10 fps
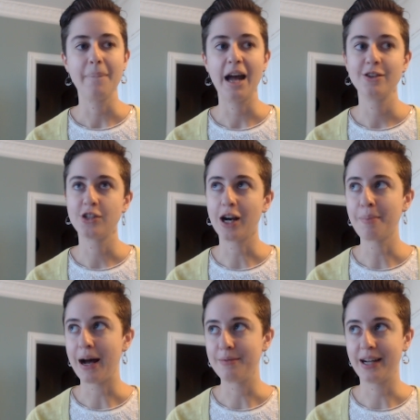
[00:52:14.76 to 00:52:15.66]
Sharp
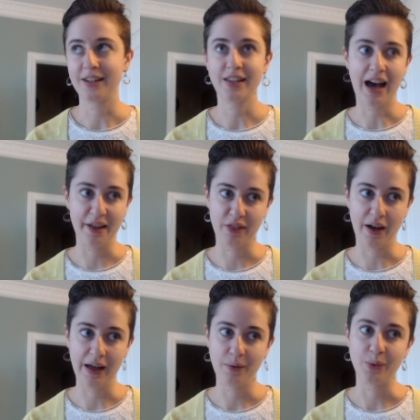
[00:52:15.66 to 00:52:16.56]
Objects, I
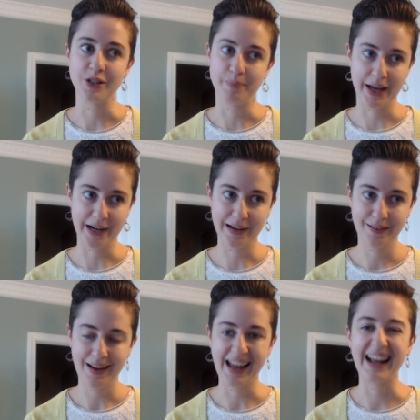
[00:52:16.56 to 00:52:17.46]
thought was better.
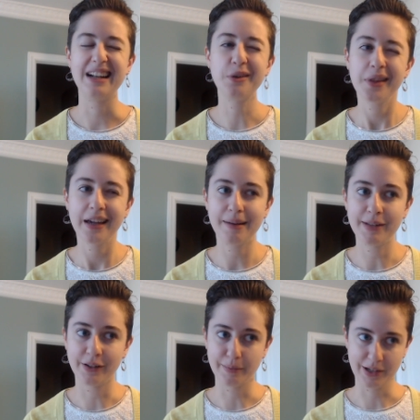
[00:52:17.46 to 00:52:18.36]
And I don't think I'm the
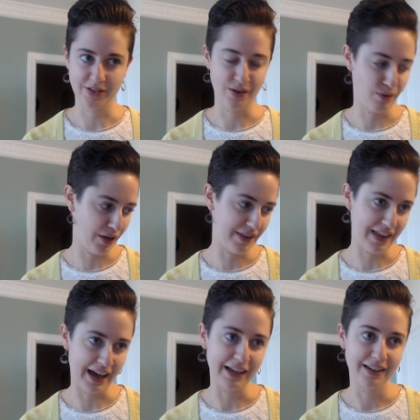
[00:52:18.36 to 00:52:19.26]
only person who thought
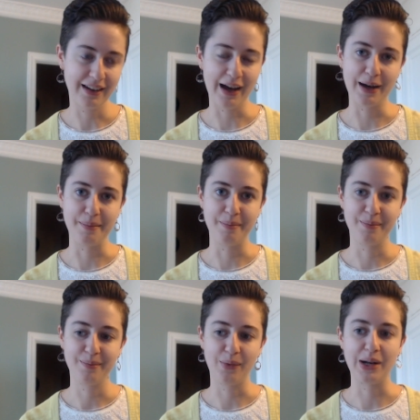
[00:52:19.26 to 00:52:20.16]
that. Um,
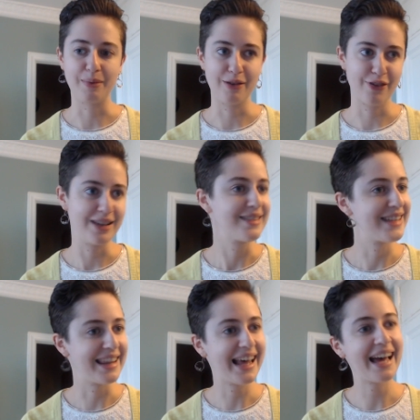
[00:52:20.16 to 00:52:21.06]
one of my friends
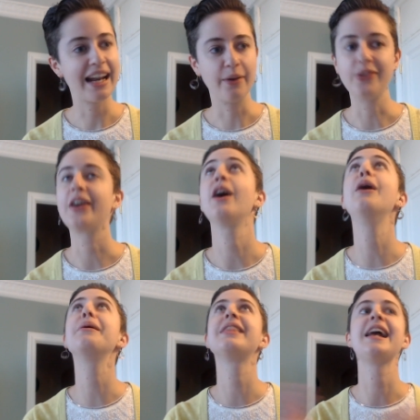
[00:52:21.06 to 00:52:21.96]
said that, and I was like,
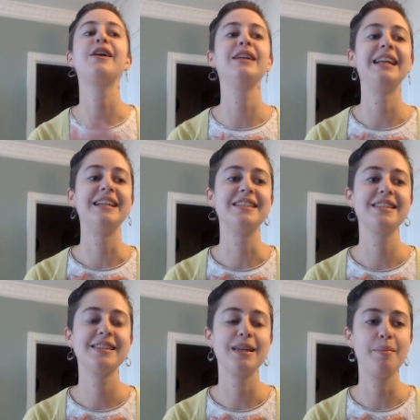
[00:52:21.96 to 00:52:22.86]
oh, thank goodness,
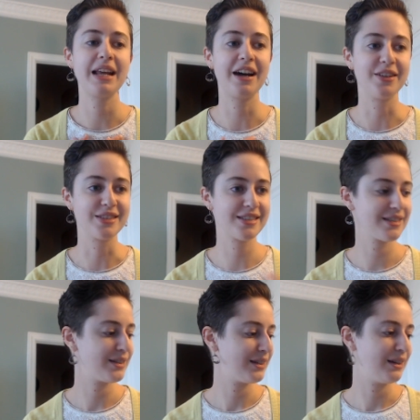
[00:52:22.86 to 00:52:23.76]
somebody else
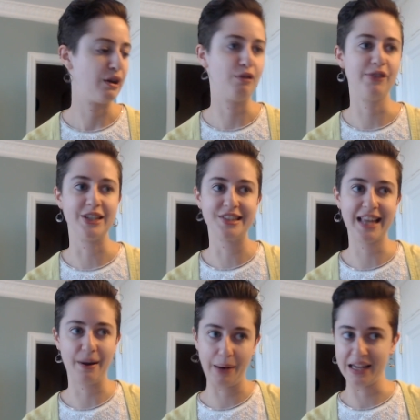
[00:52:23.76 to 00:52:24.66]
who feels
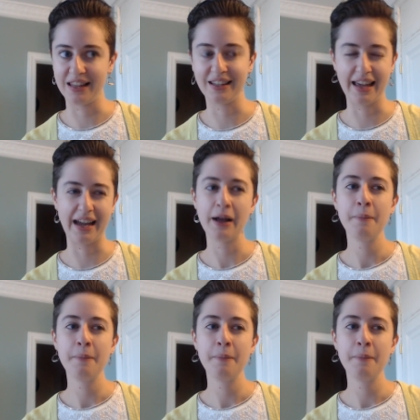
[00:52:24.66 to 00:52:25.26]
that way that, like,